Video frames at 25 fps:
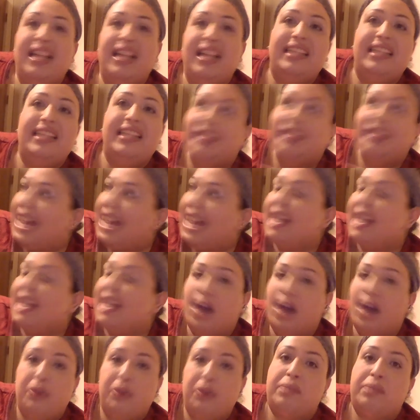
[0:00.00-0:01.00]
letting
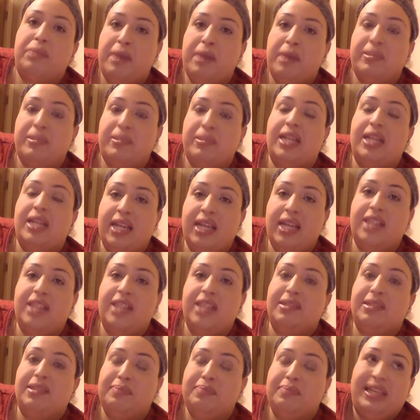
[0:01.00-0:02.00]
go of the people that needed
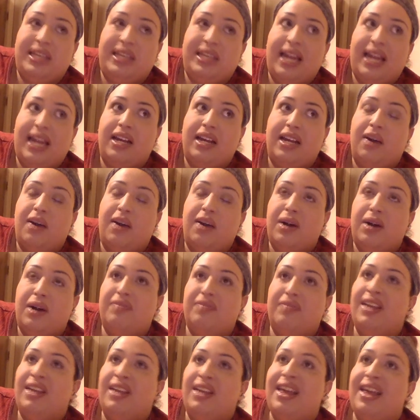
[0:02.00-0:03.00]
to be let go
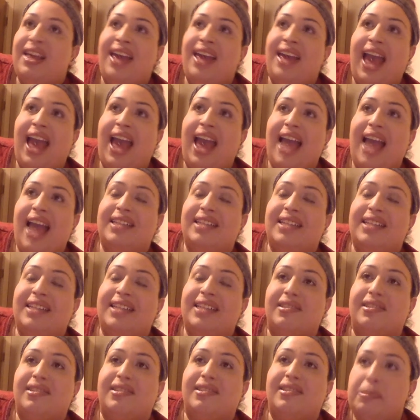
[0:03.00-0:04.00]
of and
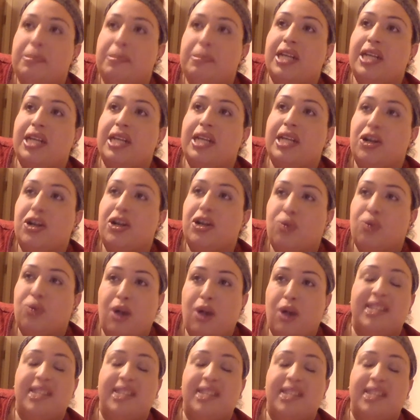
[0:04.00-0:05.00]
stumbling
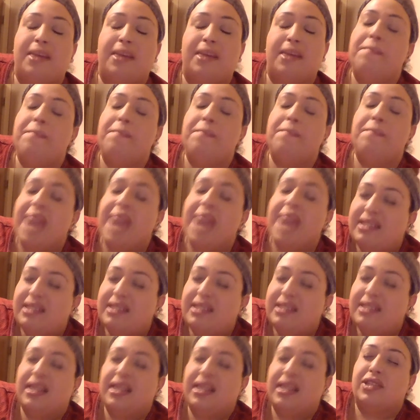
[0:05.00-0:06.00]
across these
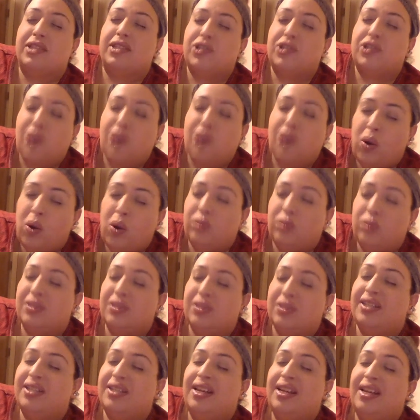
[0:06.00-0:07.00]
amazing
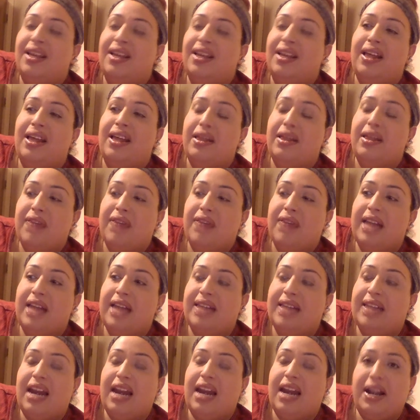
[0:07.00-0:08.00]
souls that,
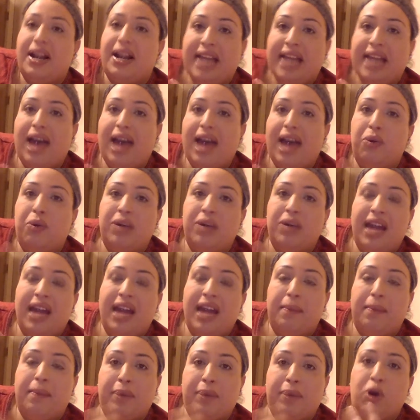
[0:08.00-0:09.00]
that are now kind
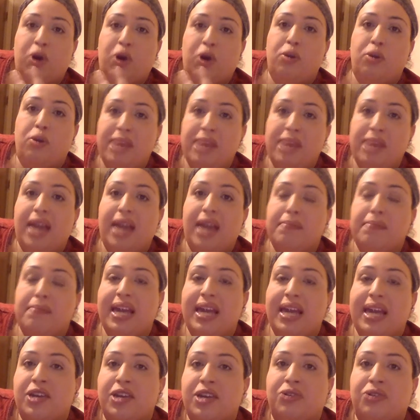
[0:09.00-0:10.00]
of permeate my
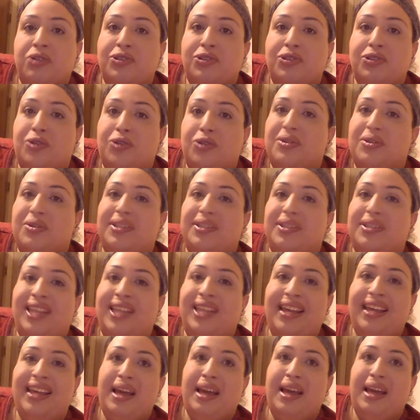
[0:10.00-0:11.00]
inner circle.
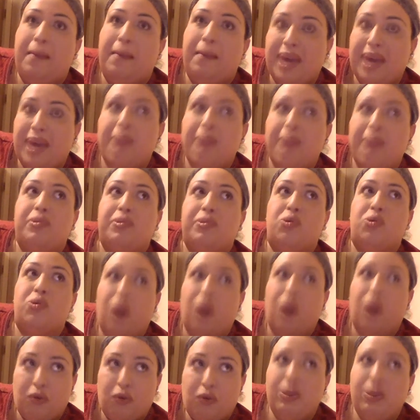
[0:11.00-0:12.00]
People who
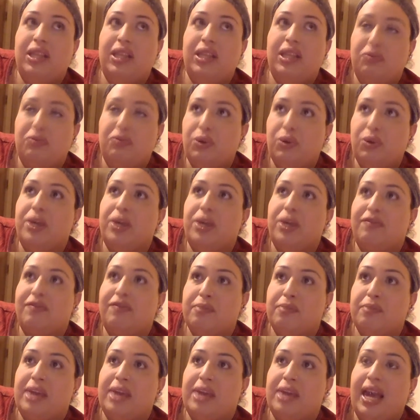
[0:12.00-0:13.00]
are really rooting
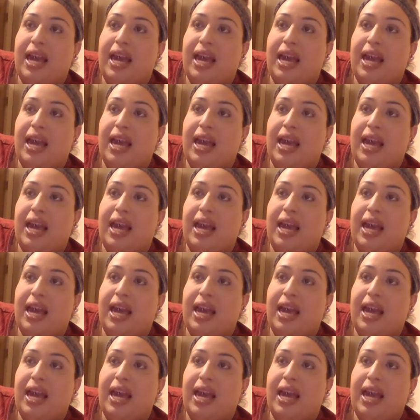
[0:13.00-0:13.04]
for me